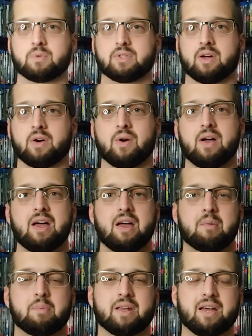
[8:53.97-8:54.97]
So,
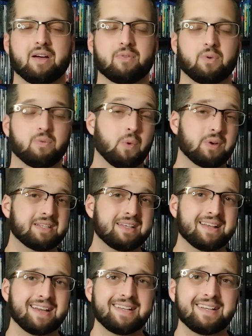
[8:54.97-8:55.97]
but for
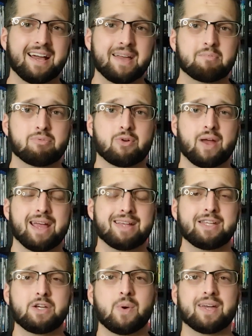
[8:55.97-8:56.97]
$14.99 brand
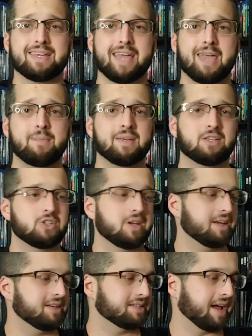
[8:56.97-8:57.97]
new at Game
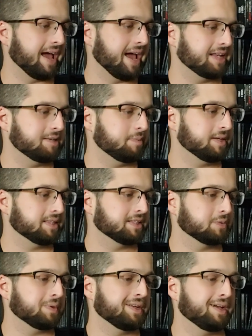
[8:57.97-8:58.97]
Exchange, I had to pick
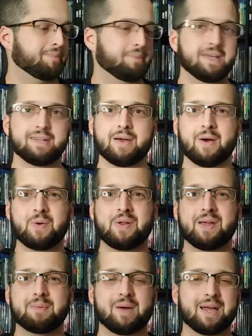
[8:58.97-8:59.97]
this one up and own
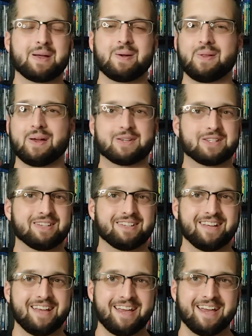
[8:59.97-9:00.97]
it in my collection.